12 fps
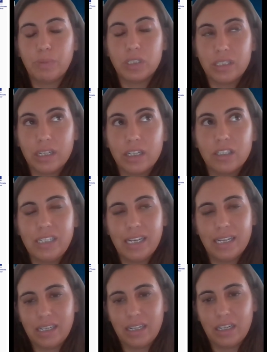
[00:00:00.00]
particularly
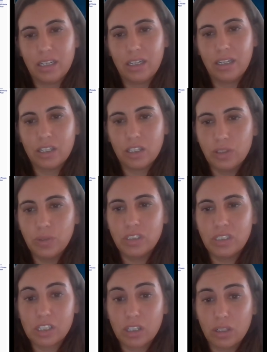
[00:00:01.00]
as it includes
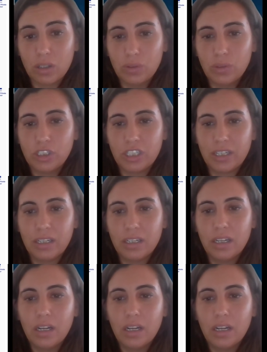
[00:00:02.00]
disclosure